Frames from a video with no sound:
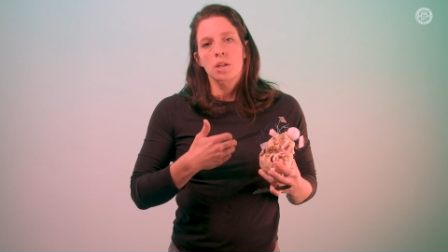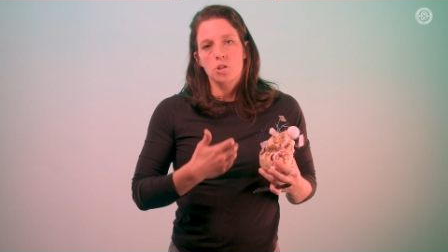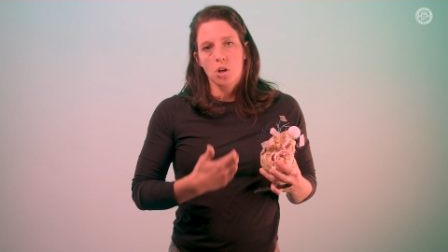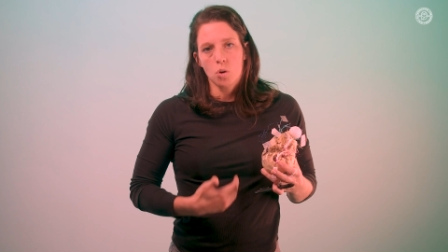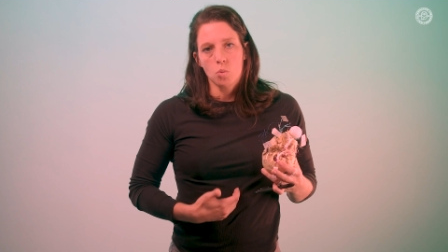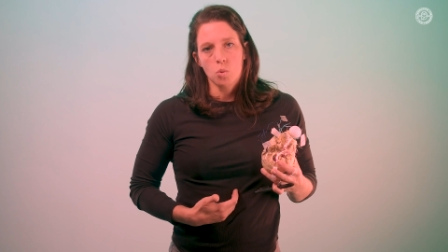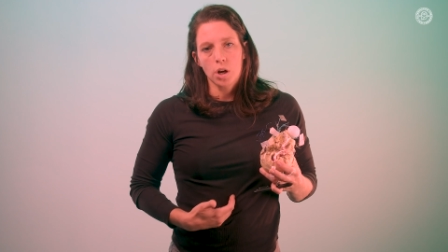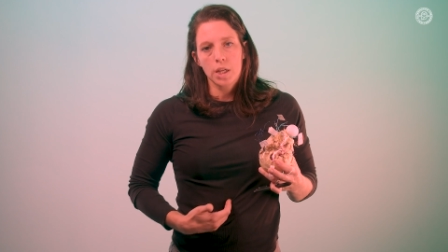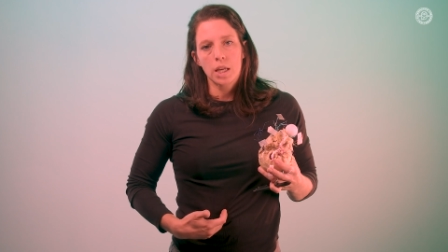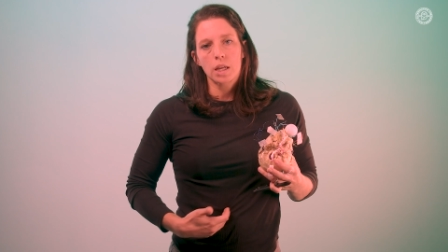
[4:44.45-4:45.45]
So
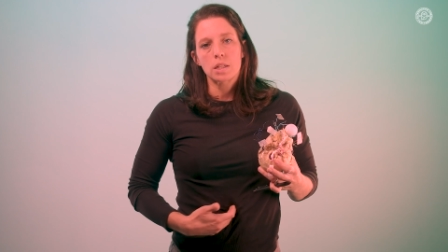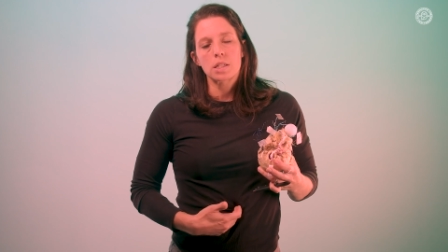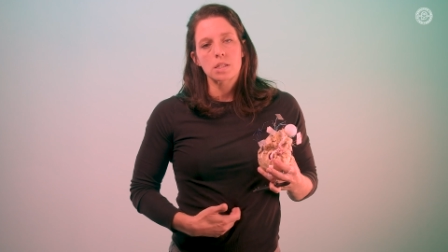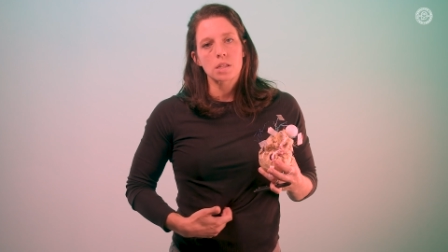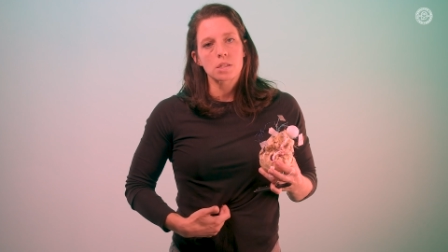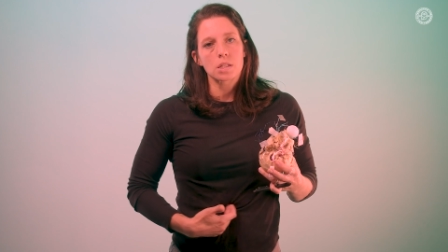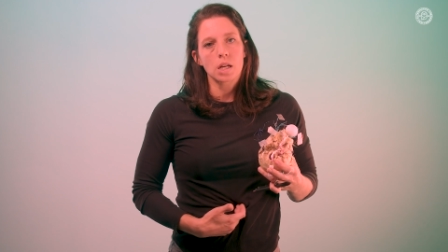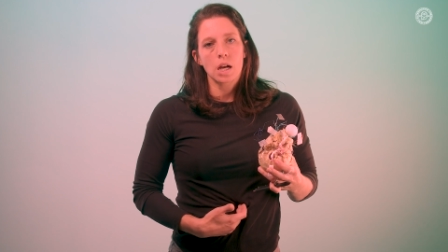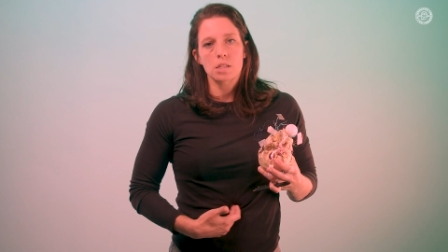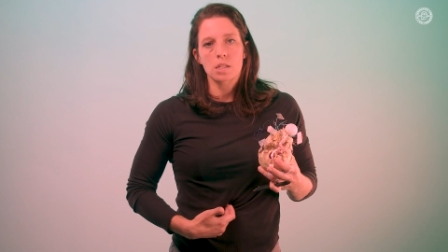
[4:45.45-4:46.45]
working and
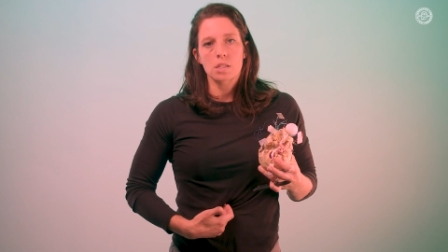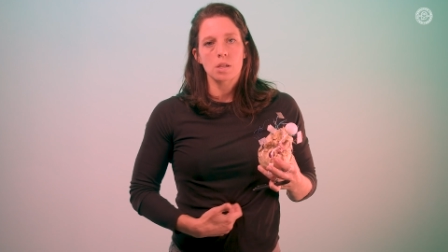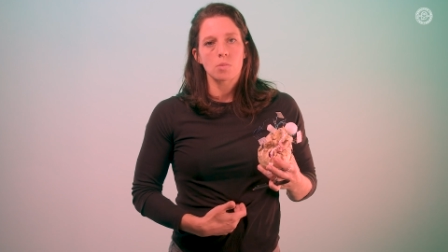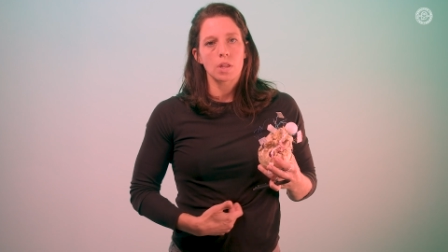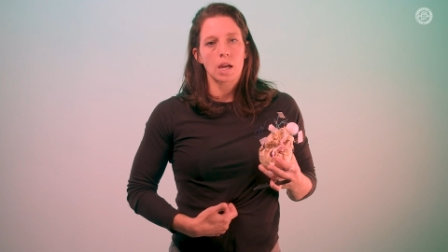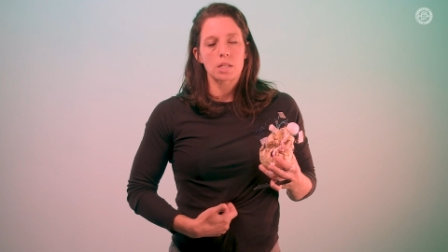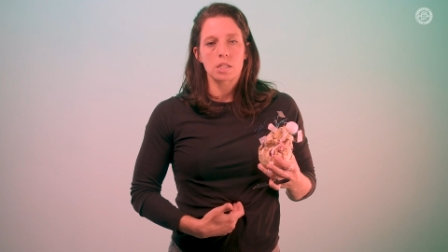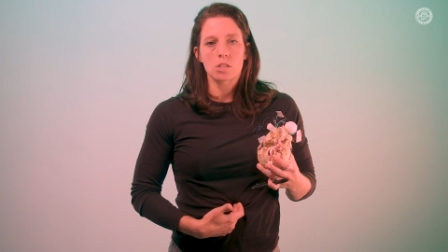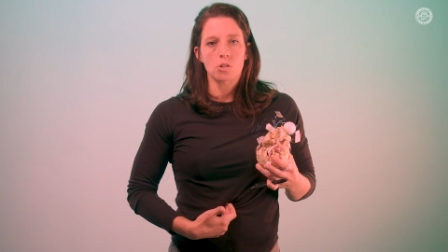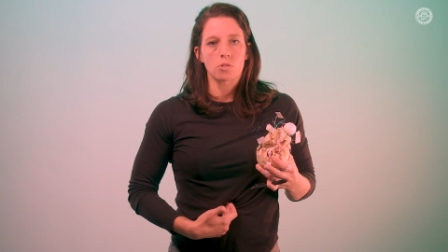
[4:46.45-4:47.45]
desensitizing some of that
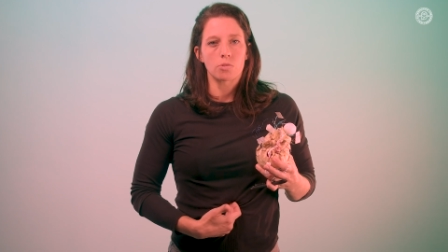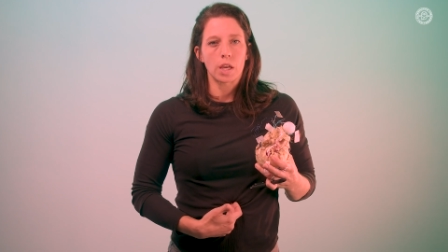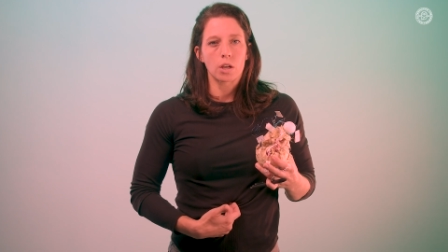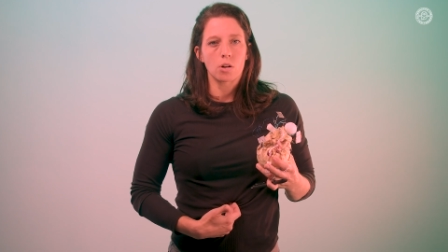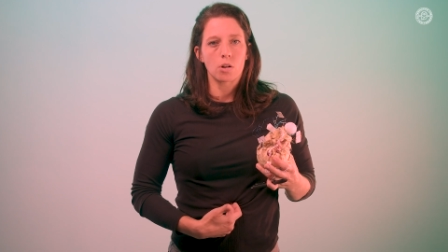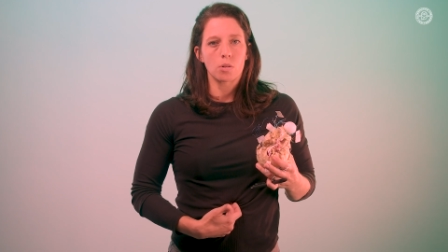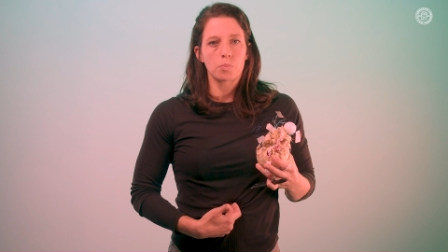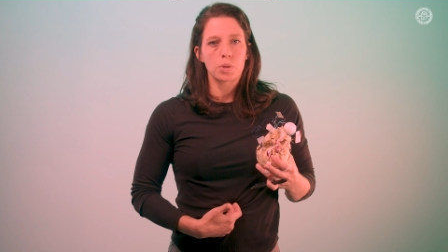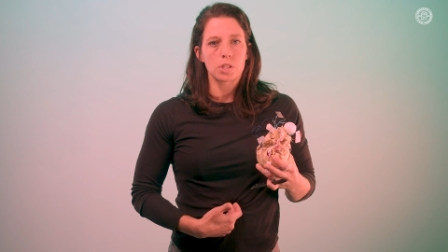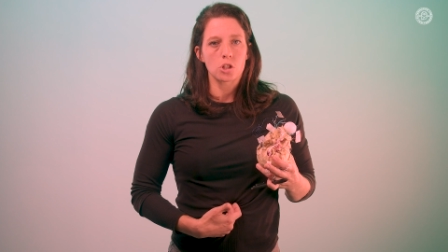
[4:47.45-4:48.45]
distal vagal
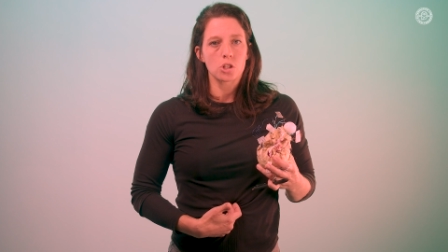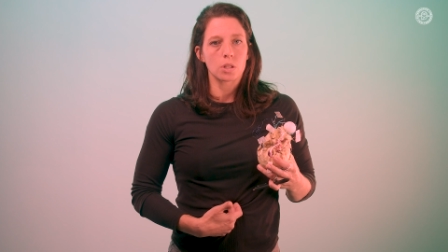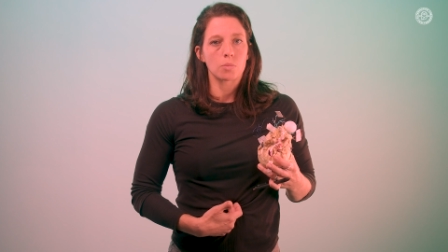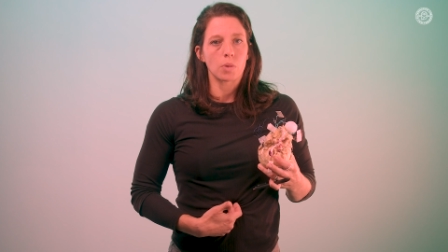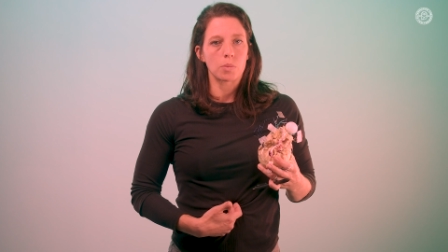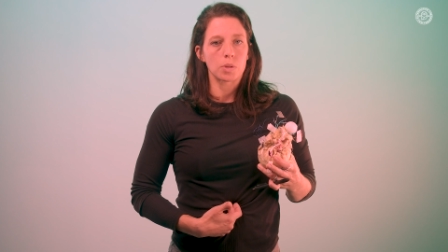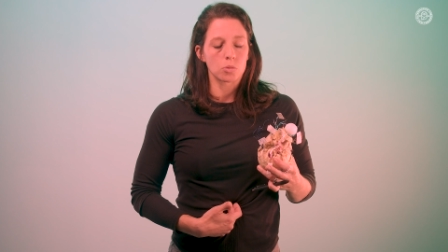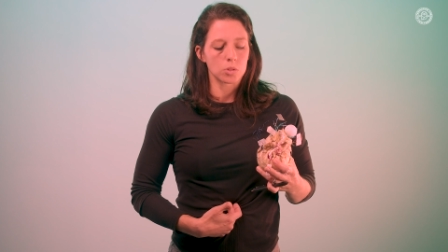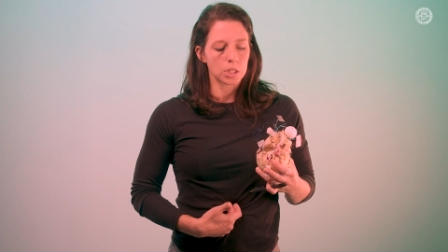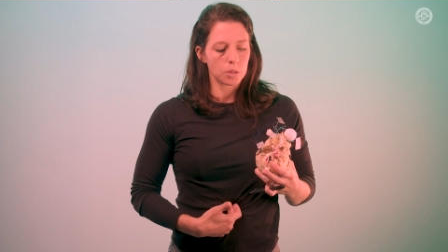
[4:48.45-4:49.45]
position might be
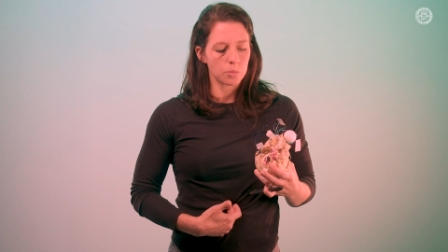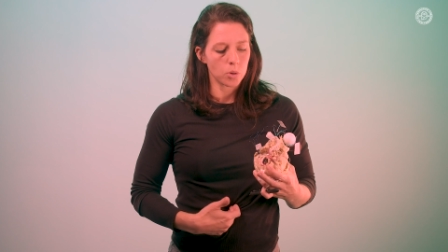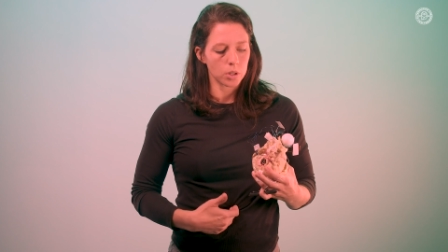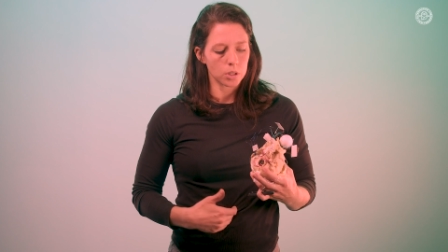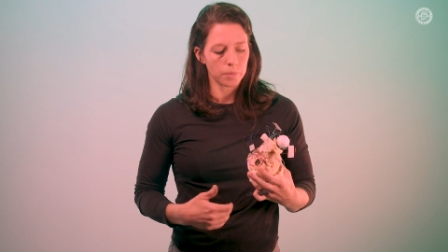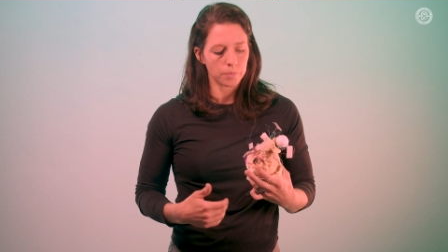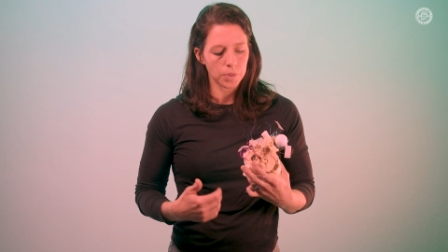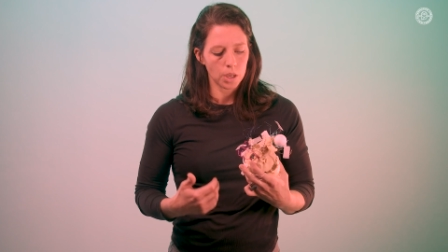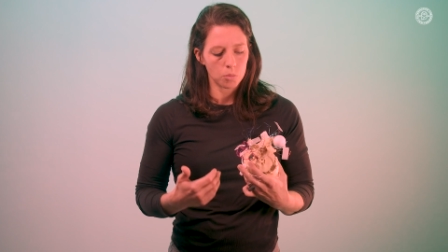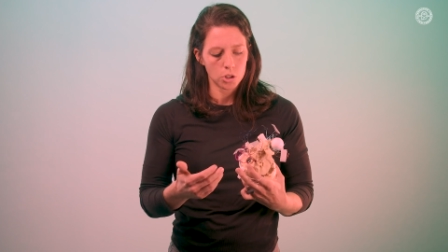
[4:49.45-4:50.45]
really important
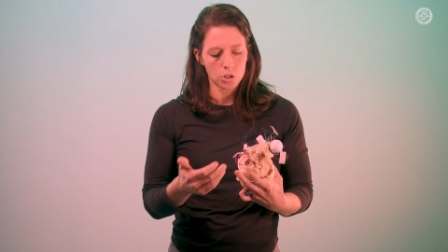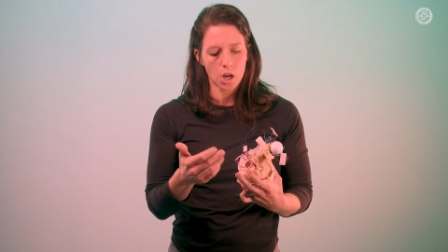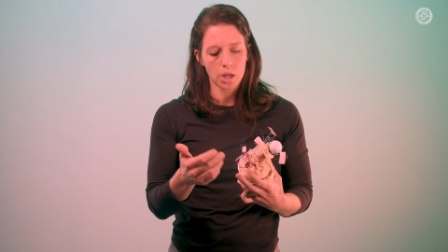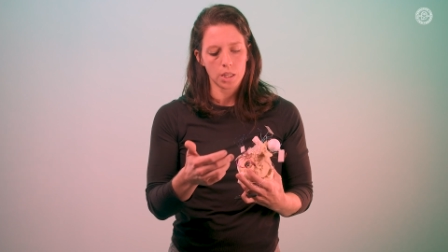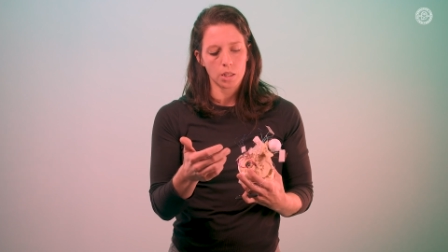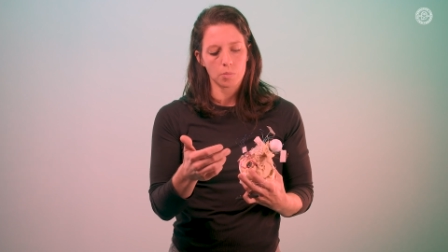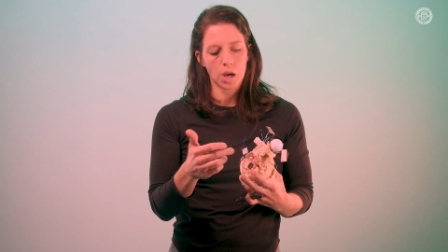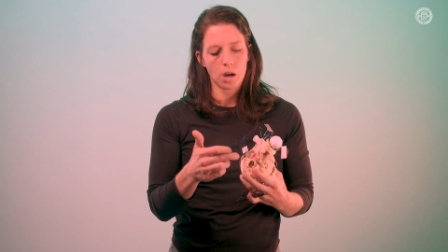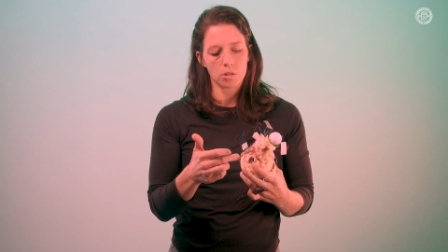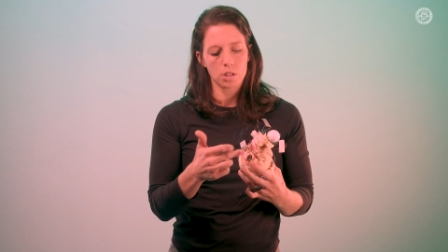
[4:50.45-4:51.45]
when you're talking
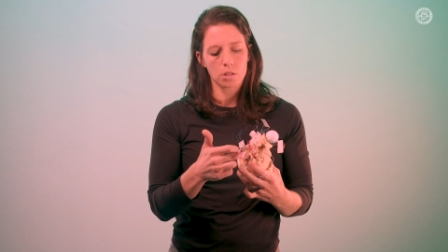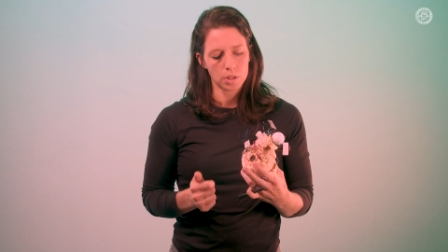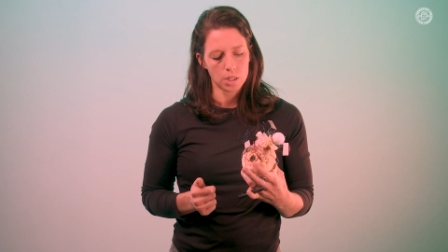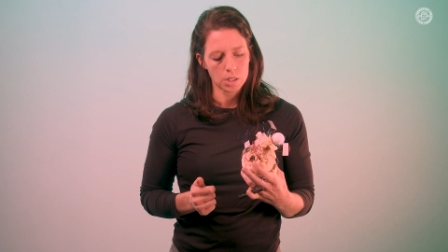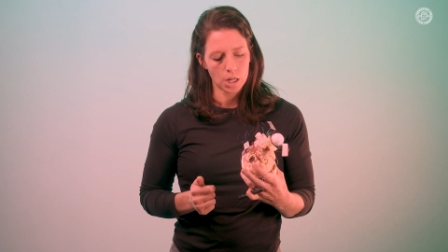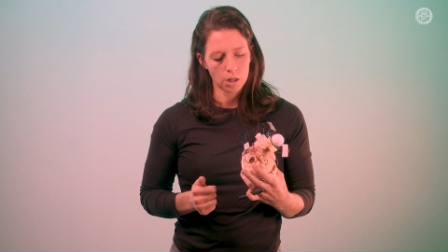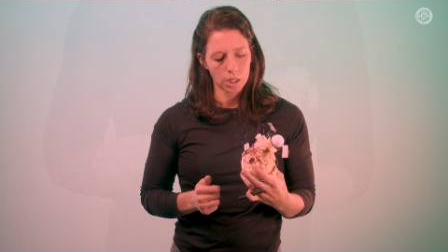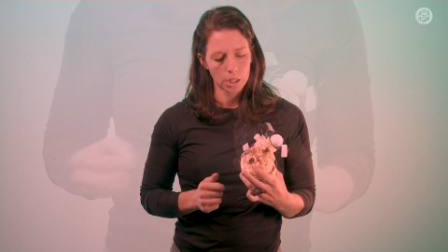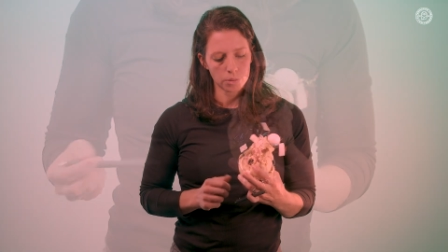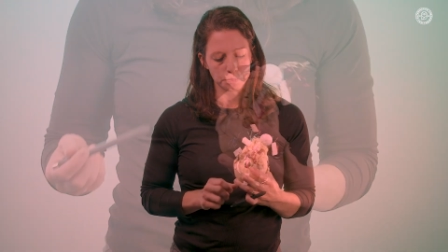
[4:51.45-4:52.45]
about this
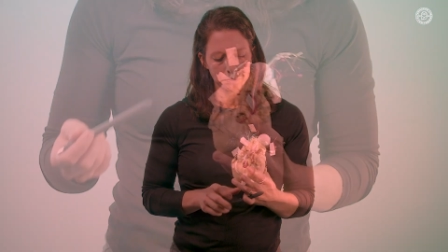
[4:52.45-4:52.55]
area.